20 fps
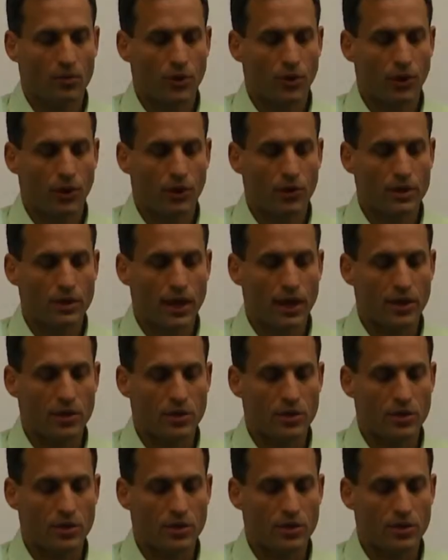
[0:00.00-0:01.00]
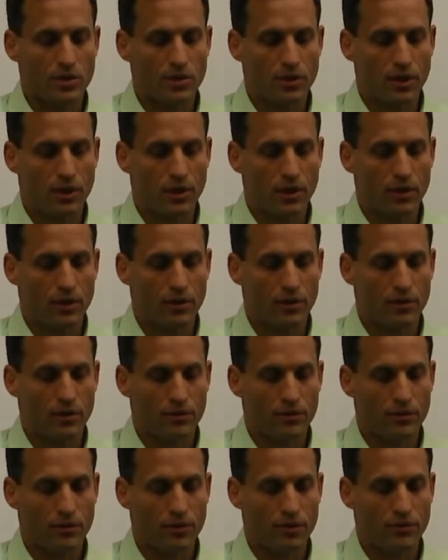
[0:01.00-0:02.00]
Bring your attention to
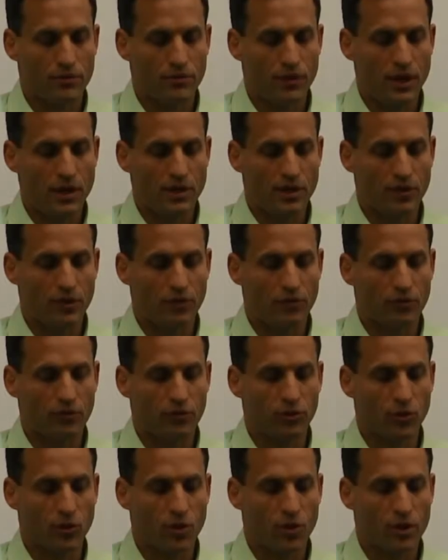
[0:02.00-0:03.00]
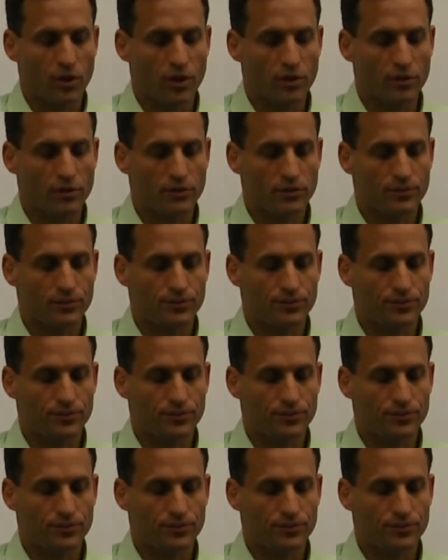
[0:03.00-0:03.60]
your feet on the floor.